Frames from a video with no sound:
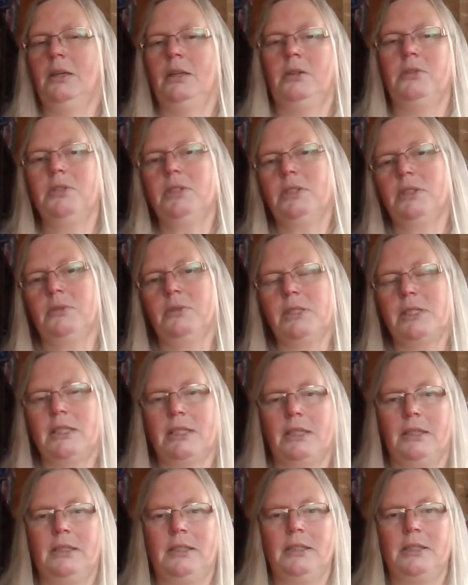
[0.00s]
Also on
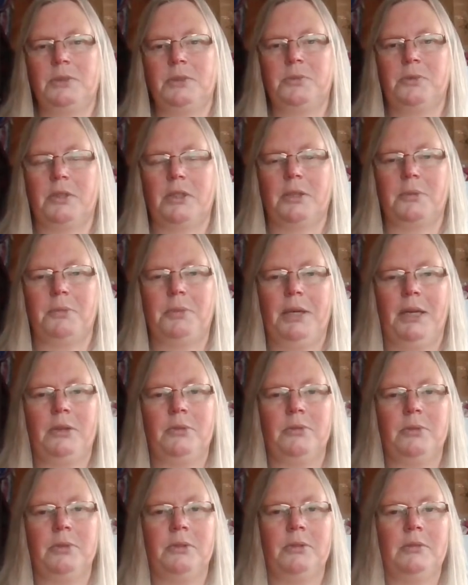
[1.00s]
Sundays we're at the
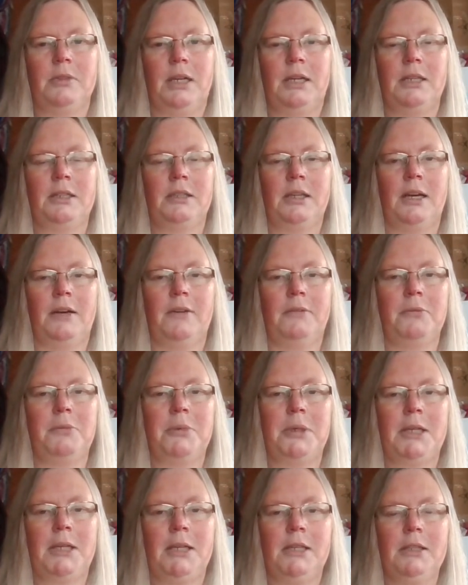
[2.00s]
Penguin Undercover
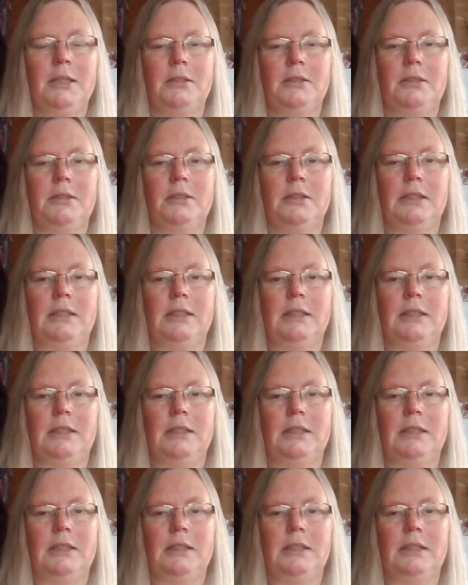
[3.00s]
Market,